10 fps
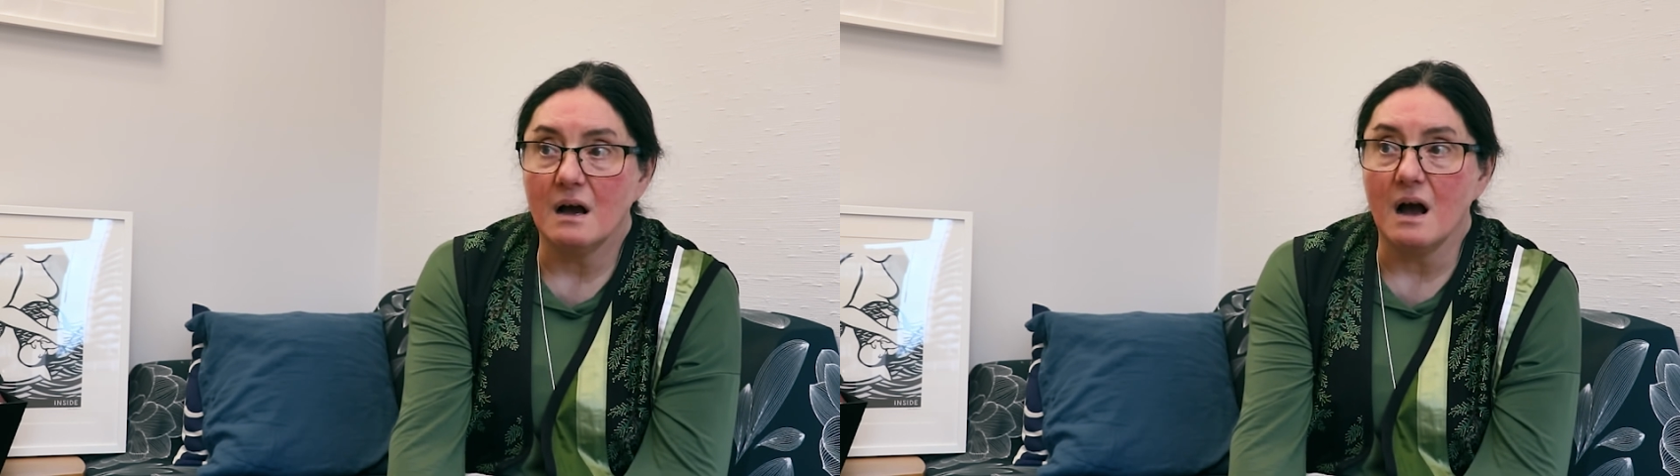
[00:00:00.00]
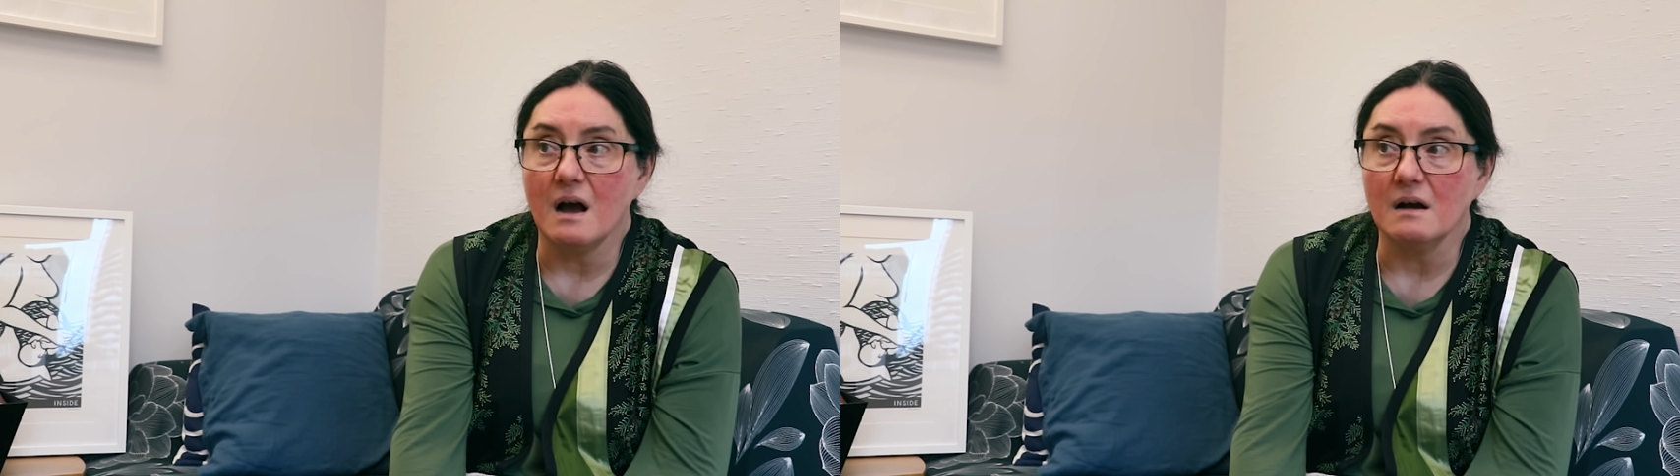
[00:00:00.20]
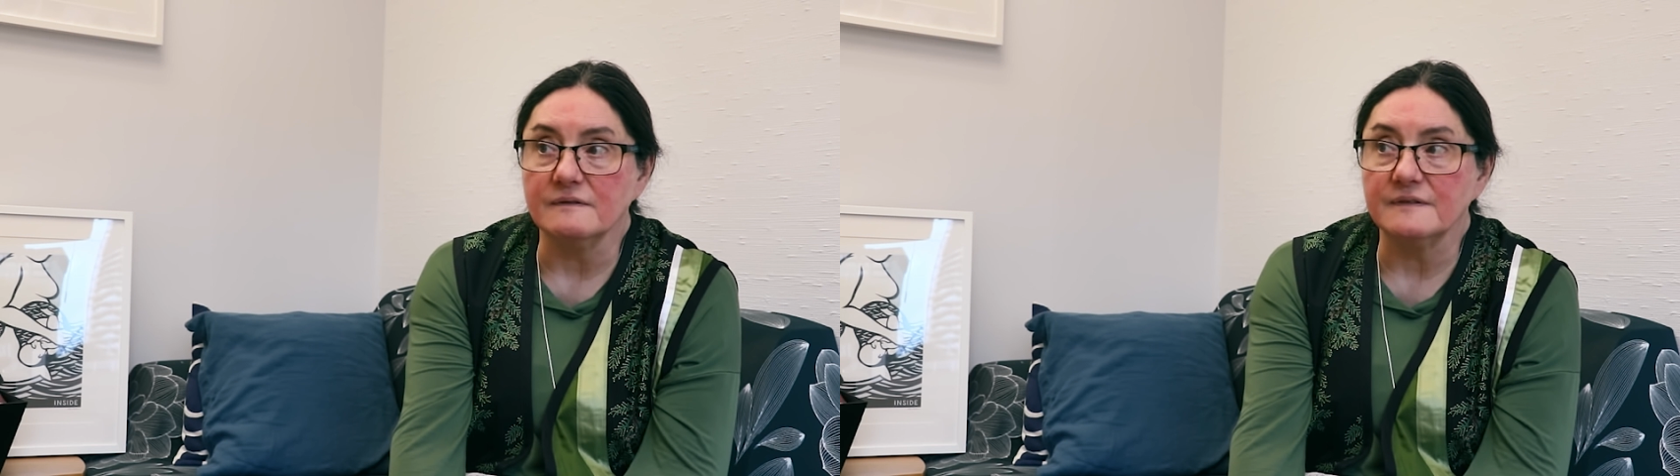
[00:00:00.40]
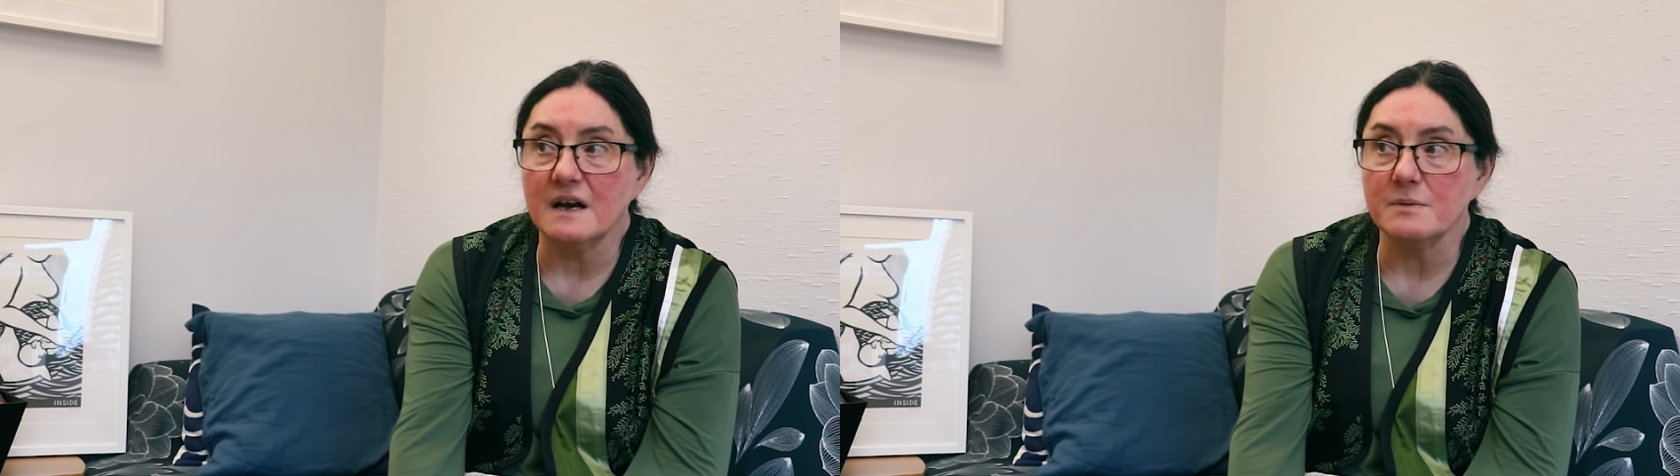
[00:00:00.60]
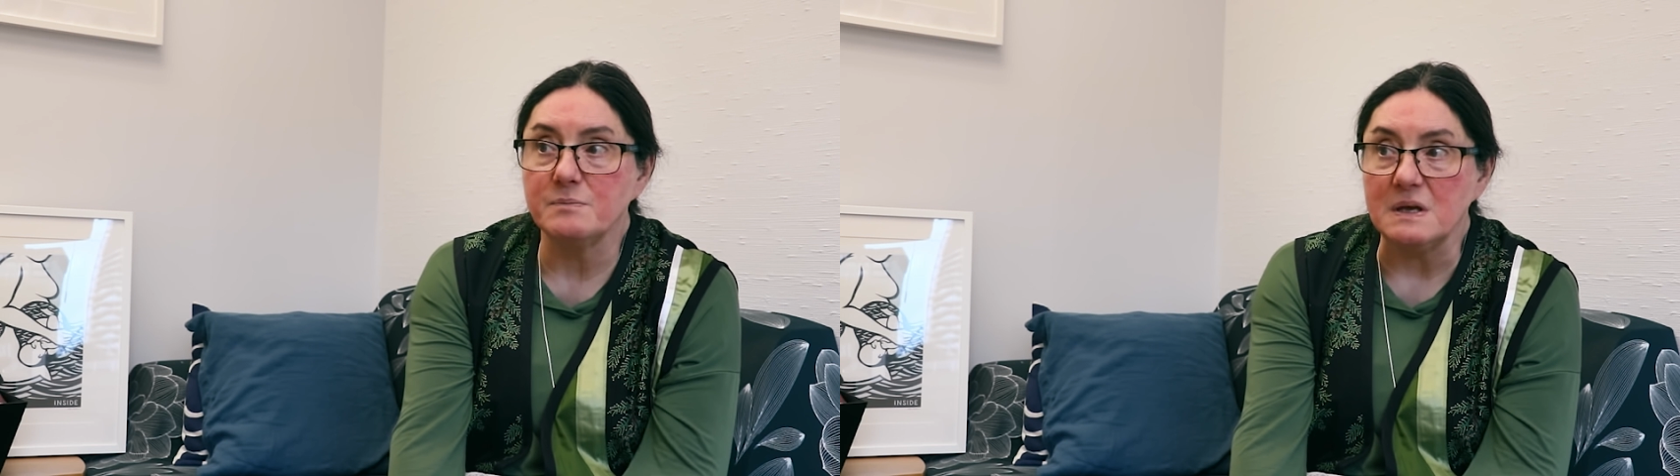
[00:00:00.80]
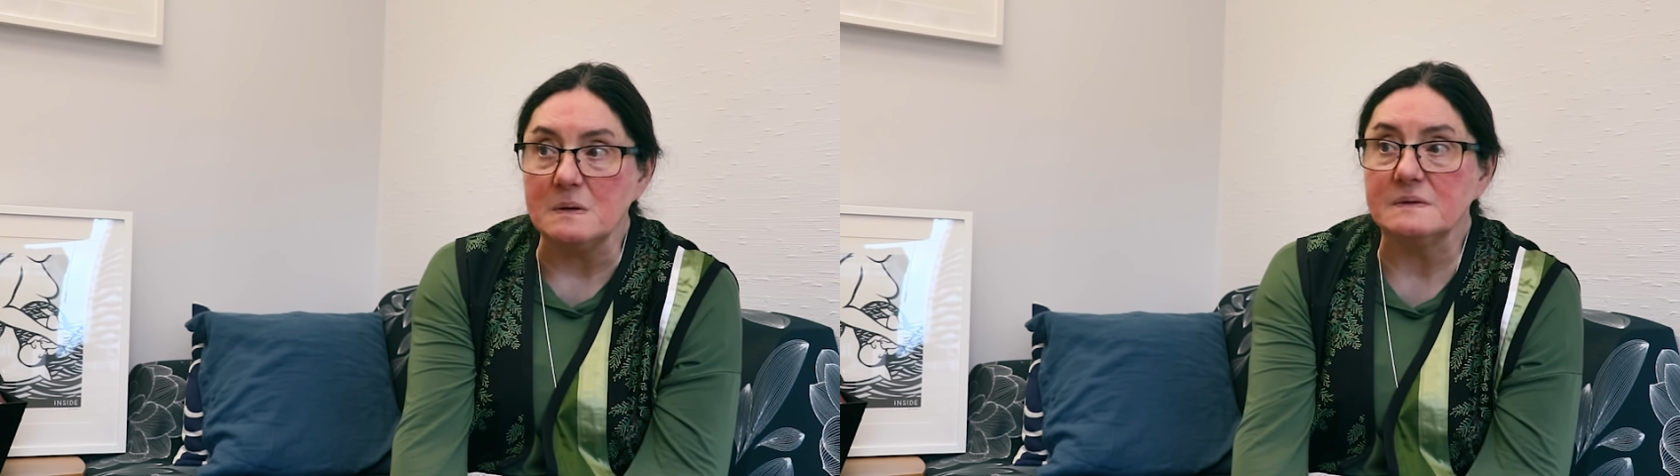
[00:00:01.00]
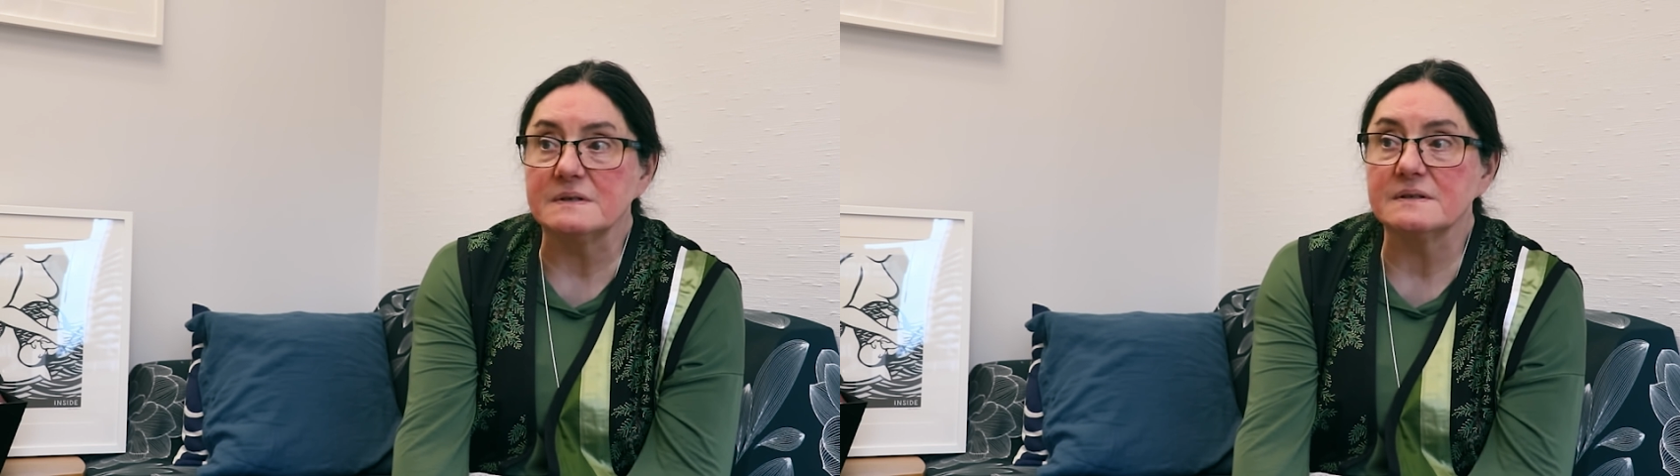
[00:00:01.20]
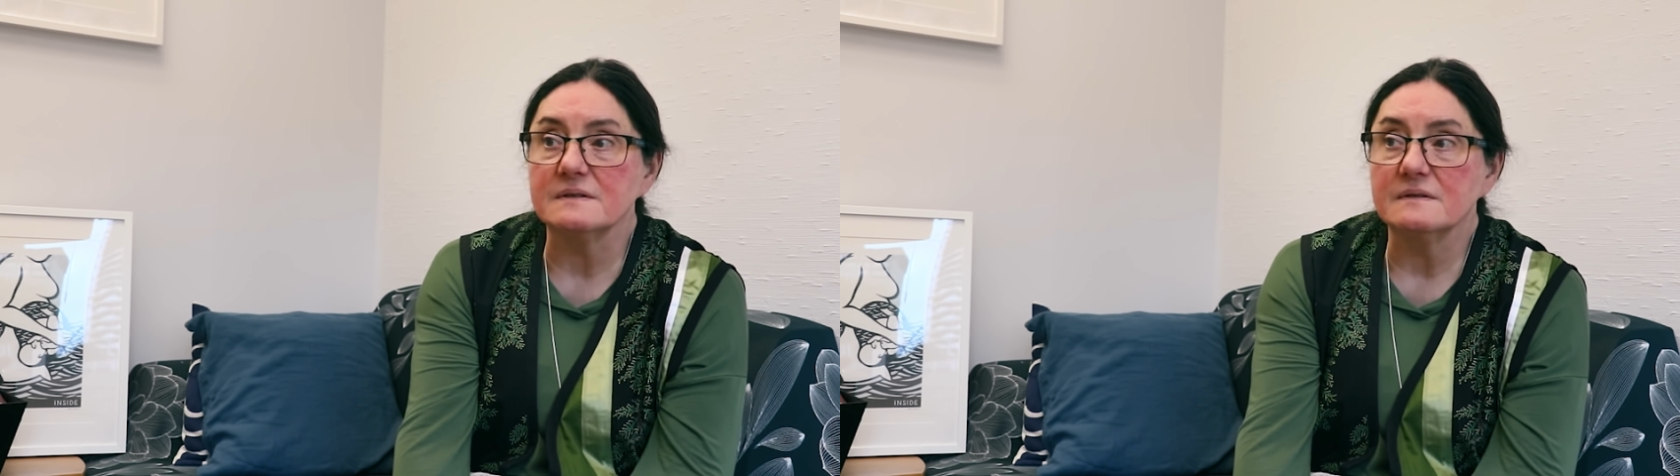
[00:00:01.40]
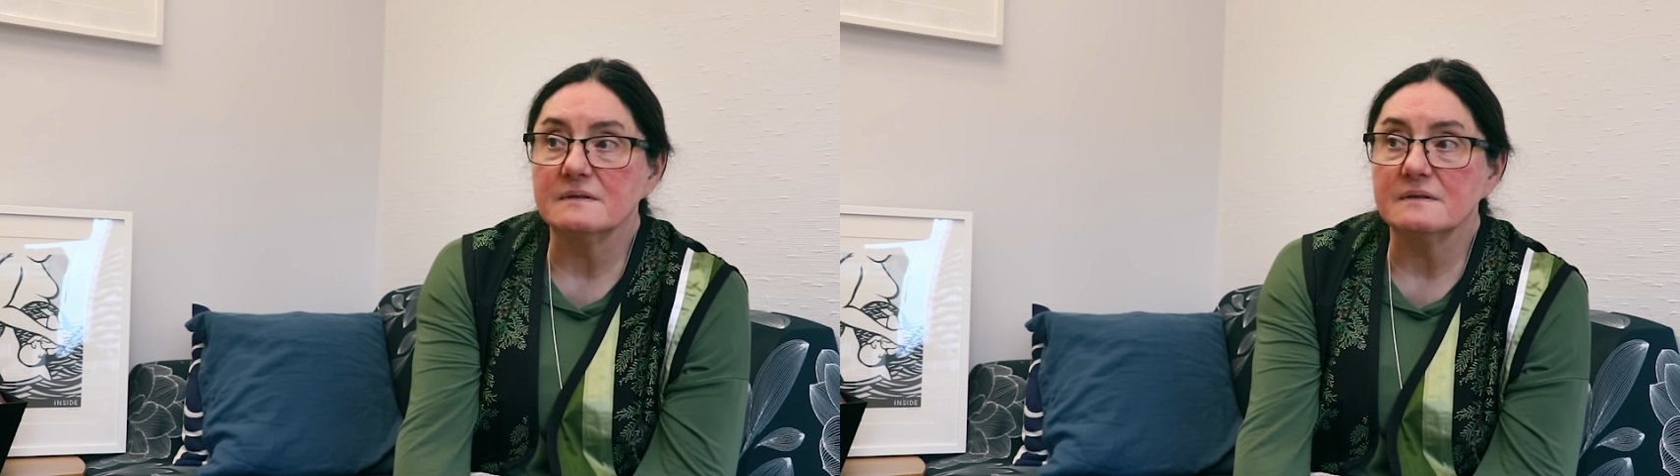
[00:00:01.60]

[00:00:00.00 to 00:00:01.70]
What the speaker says: of abuse